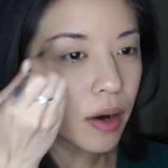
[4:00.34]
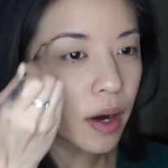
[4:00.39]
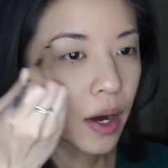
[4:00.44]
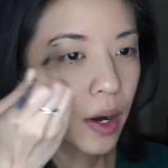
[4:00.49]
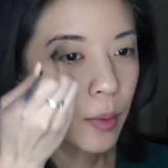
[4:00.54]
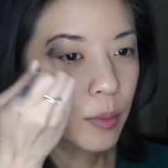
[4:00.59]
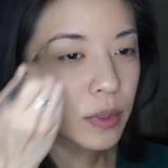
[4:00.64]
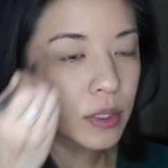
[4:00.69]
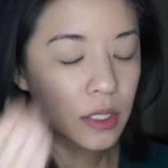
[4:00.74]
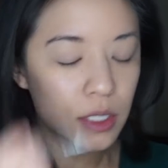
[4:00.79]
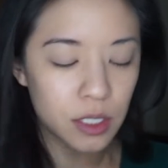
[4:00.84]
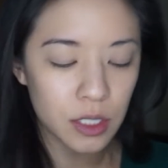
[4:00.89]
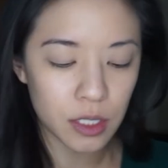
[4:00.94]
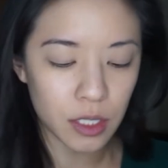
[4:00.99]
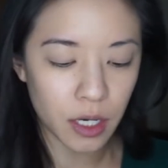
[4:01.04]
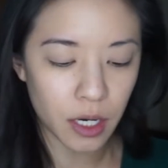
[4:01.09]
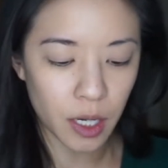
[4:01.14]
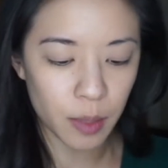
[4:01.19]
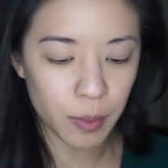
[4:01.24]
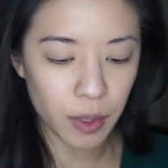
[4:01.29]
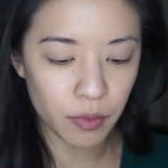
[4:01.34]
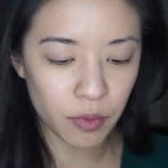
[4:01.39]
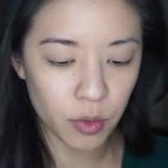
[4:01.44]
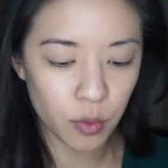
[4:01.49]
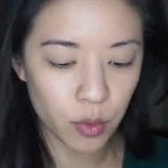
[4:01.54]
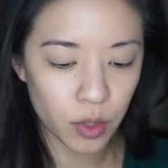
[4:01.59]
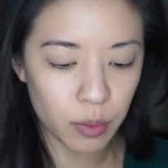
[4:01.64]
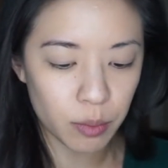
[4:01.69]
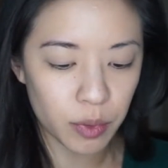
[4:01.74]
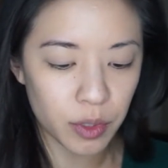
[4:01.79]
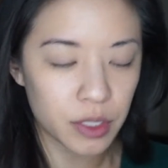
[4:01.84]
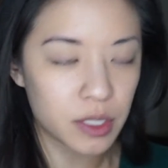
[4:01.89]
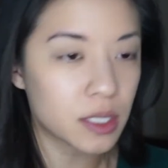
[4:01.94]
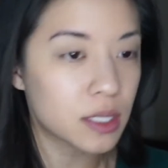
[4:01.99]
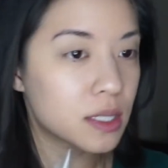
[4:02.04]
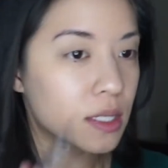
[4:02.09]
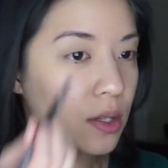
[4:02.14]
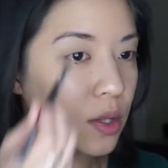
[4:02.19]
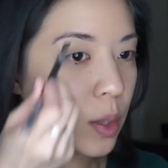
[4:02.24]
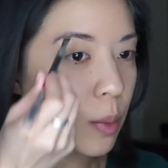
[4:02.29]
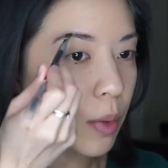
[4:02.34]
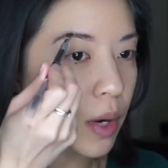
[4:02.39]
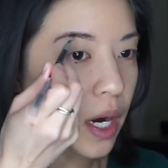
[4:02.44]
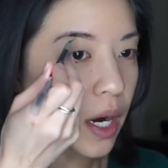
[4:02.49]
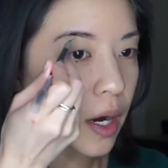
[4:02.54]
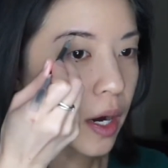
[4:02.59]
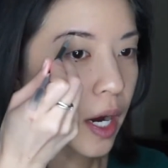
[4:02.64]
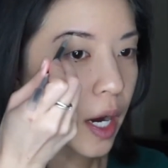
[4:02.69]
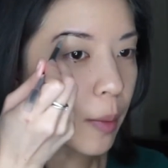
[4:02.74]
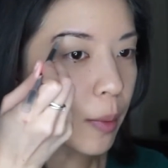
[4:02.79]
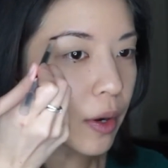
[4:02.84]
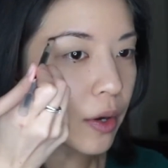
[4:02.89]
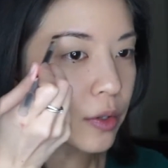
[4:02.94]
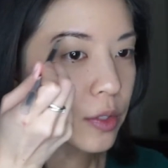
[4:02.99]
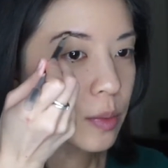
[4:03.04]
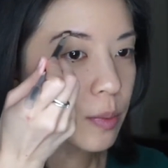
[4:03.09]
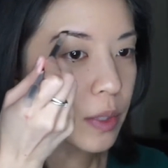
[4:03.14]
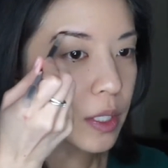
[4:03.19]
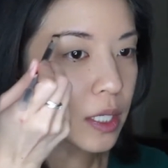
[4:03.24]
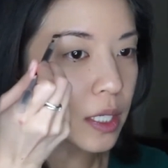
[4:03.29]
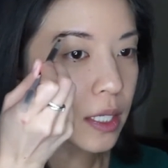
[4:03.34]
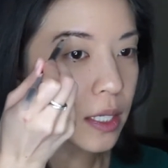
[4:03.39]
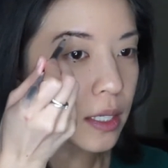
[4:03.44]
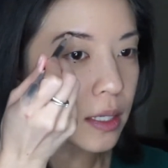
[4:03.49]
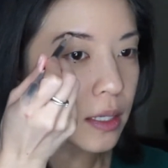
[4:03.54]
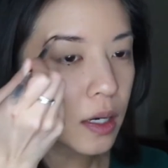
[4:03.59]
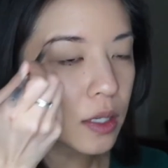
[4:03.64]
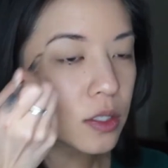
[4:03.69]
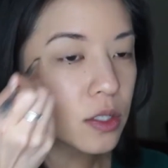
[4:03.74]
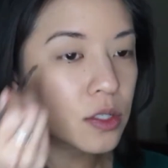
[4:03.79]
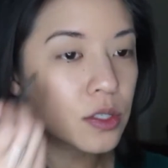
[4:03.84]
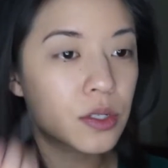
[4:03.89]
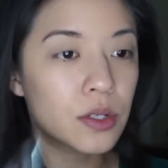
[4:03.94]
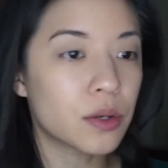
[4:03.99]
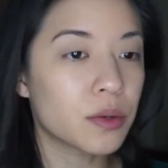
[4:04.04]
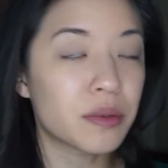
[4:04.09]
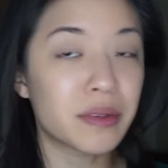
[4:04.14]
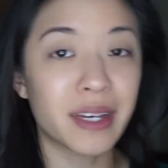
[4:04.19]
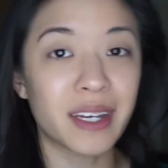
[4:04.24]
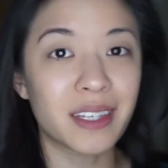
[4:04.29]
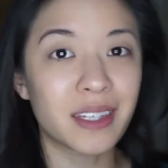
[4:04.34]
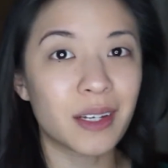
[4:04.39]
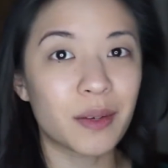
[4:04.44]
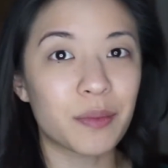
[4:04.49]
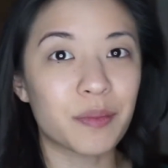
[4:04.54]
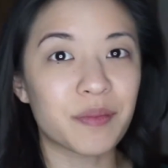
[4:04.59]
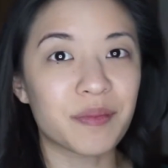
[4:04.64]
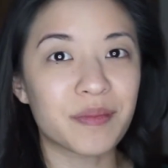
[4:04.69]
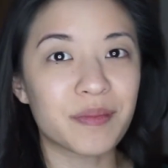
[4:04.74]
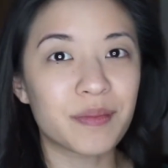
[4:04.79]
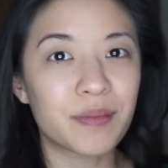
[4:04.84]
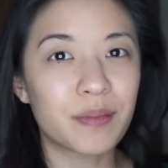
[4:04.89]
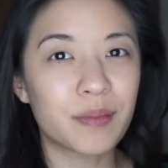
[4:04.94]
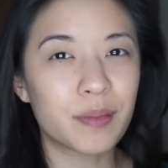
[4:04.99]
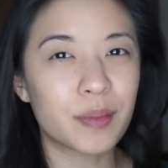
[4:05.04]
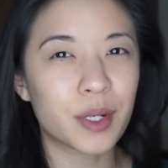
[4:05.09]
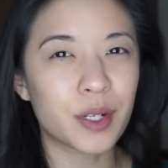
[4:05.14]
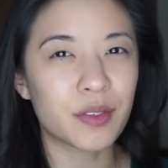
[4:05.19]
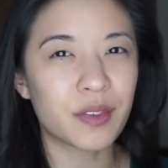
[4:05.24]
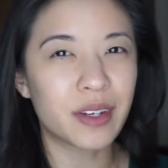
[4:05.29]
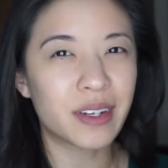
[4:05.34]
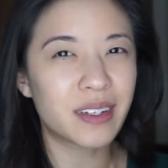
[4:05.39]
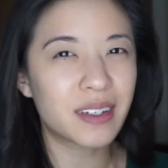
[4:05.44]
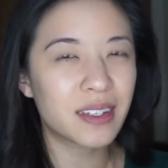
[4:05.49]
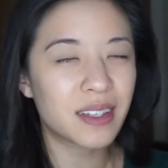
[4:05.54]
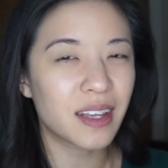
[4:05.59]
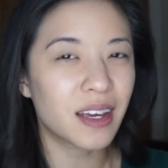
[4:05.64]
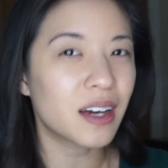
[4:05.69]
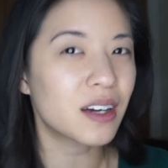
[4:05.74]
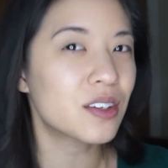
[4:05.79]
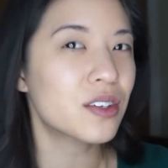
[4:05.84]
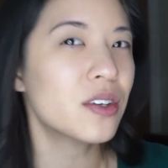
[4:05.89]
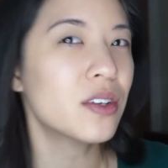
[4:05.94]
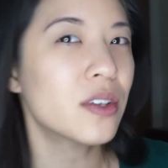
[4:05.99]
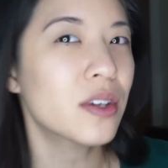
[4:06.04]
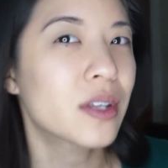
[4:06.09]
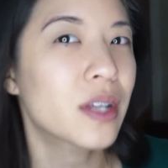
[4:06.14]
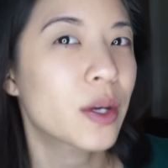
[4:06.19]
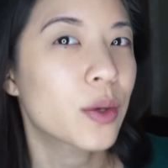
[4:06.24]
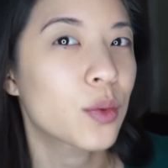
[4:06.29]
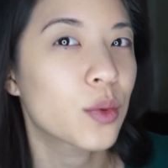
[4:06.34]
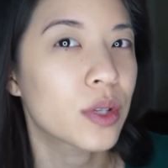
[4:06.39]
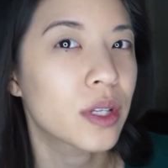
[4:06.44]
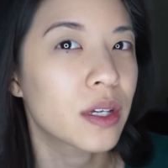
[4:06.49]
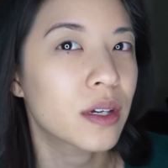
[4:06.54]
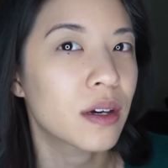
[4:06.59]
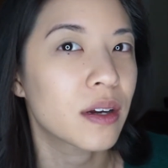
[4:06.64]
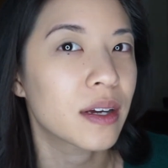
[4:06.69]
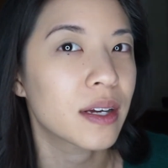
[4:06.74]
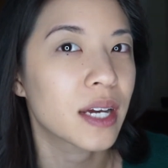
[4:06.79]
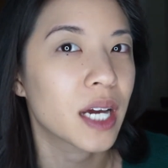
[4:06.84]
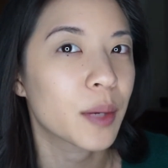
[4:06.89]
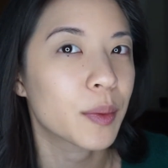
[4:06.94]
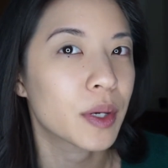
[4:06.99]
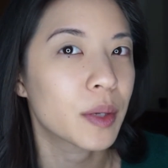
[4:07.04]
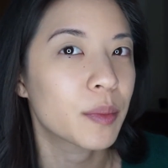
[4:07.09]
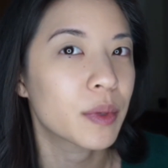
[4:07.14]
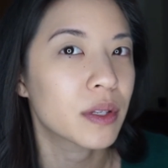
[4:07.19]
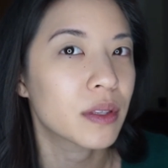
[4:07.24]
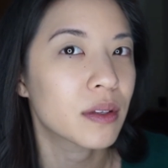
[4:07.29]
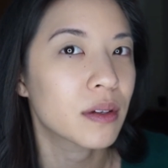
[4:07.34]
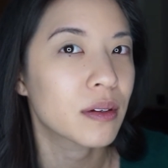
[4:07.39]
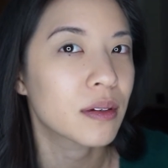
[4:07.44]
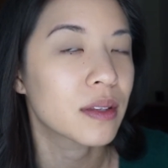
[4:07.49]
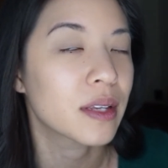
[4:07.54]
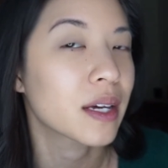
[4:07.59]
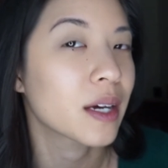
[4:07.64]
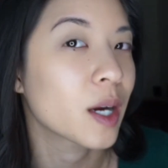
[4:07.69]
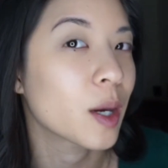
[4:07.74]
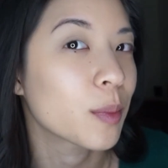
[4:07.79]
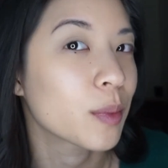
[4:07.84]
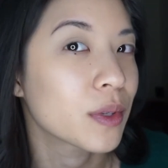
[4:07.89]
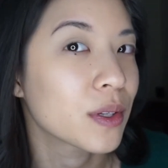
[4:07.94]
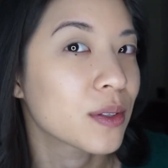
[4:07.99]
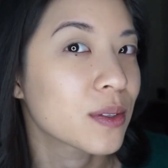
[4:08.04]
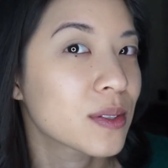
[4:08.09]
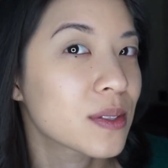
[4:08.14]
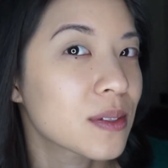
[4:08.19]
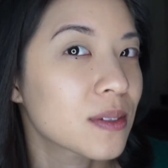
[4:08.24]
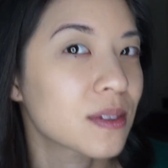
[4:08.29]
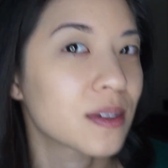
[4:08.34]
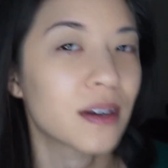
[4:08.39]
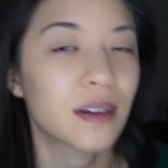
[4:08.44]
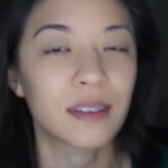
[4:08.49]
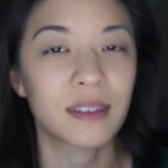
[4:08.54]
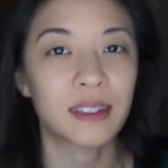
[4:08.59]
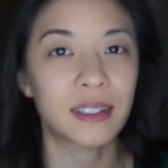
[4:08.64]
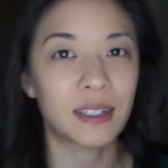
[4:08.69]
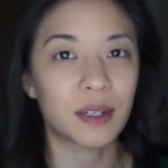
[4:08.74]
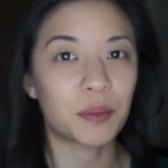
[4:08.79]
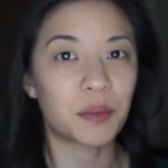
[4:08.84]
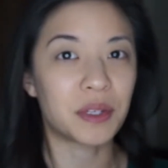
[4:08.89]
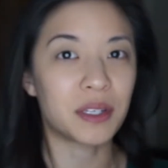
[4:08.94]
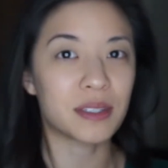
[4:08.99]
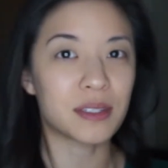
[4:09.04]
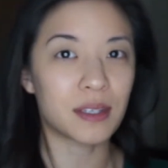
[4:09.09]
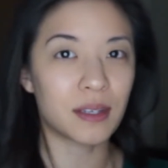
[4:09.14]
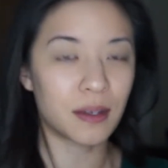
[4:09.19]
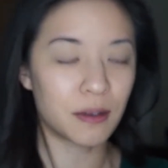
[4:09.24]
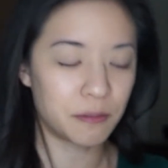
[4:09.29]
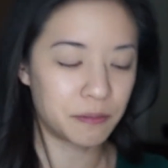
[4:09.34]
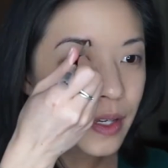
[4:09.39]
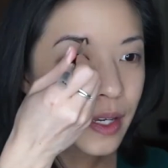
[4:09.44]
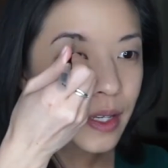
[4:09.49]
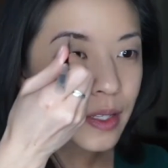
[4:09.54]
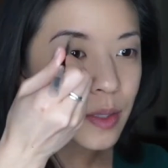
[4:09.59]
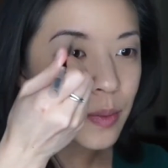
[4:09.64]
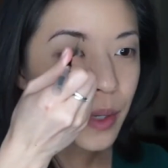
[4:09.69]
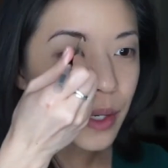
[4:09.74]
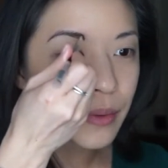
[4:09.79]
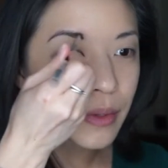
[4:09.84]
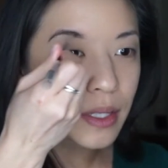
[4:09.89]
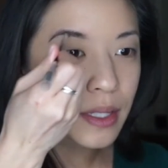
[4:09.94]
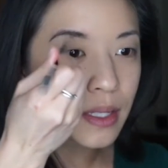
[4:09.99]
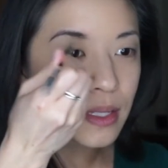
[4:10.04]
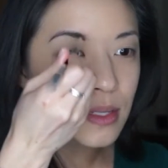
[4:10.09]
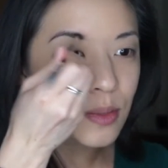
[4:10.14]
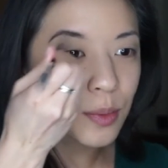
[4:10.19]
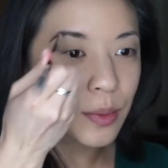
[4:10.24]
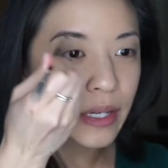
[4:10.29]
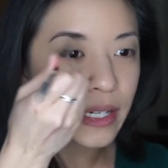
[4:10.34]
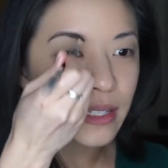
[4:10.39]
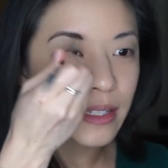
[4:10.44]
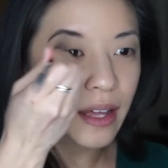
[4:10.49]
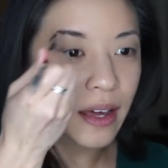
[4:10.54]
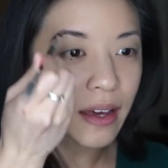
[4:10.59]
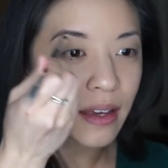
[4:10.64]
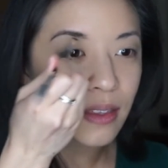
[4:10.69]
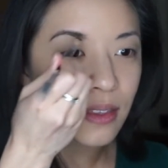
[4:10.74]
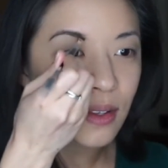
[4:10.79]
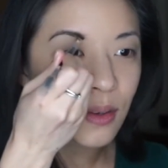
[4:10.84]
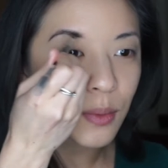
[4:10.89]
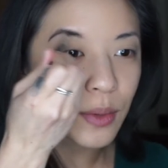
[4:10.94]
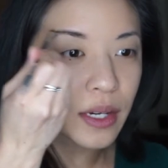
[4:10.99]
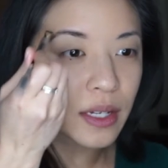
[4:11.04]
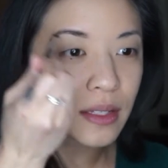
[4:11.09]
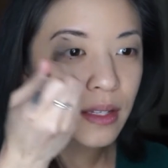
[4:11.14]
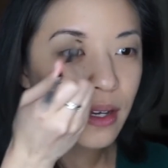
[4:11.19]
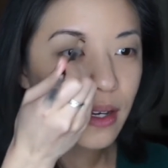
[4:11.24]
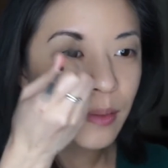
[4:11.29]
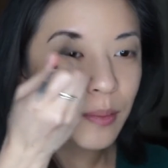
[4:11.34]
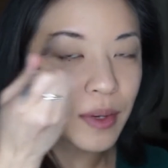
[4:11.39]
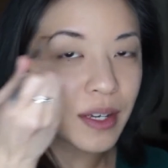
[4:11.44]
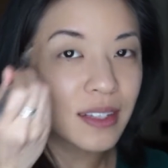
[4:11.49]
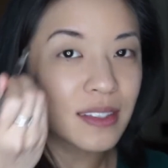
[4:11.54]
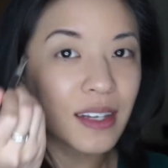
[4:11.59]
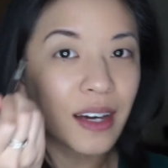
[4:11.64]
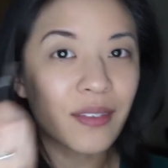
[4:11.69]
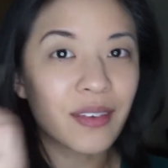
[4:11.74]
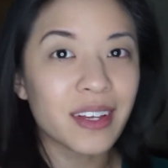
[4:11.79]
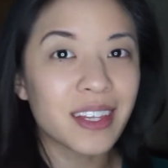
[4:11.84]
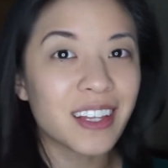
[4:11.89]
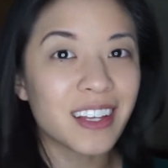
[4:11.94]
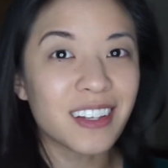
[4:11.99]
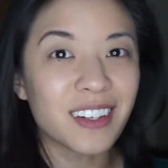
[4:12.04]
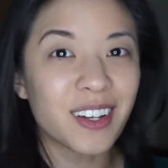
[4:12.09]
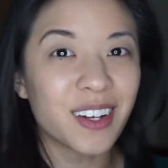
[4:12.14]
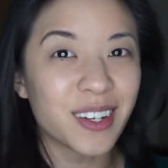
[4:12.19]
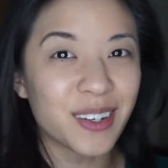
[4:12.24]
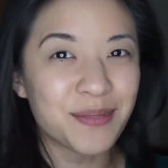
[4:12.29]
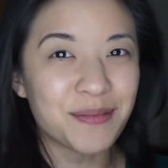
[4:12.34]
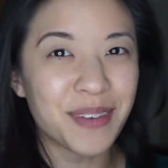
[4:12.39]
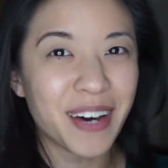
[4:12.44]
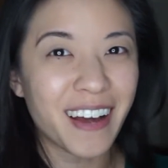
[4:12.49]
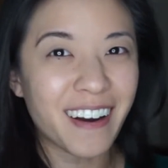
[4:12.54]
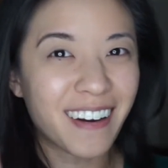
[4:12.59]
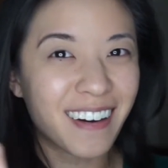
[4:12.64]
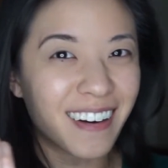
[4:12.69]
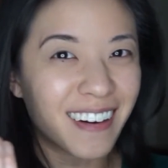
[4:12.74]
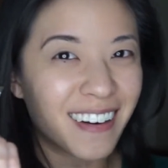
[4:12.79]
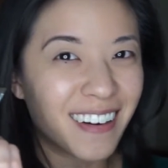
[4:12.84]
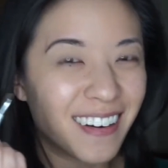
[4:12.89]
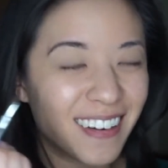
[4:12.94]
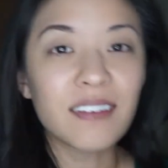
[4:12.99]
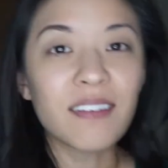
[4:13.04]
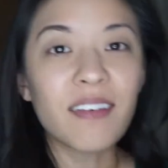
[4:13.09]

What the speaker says: how much time everyone puts into their eyebrows, but like I just don't get them perfect. They actually look like really good on camera, but they're like up close, they're not like amazing. It's probably this ring light. The ring light makes everything look better.